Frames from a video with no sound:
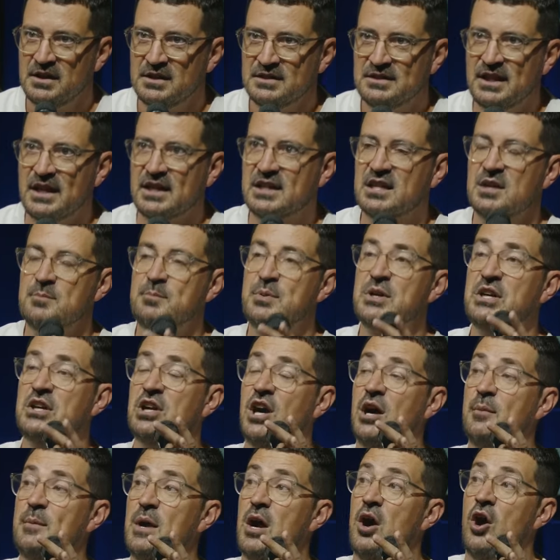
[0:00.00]
that can
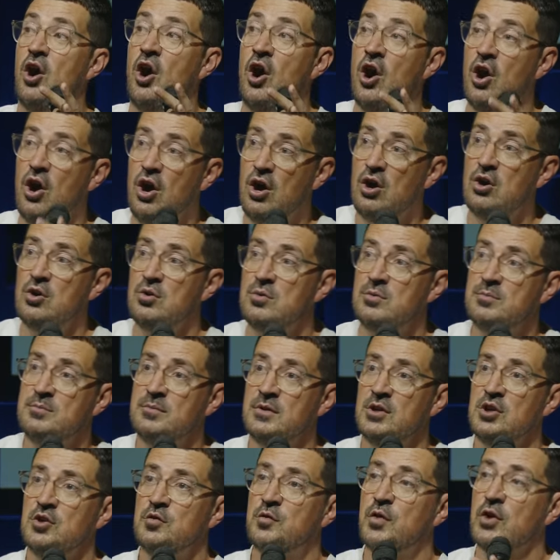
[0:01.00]
become a home
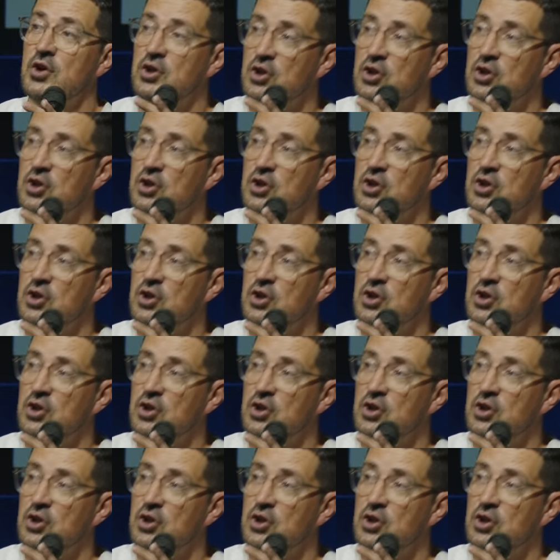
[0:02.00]
for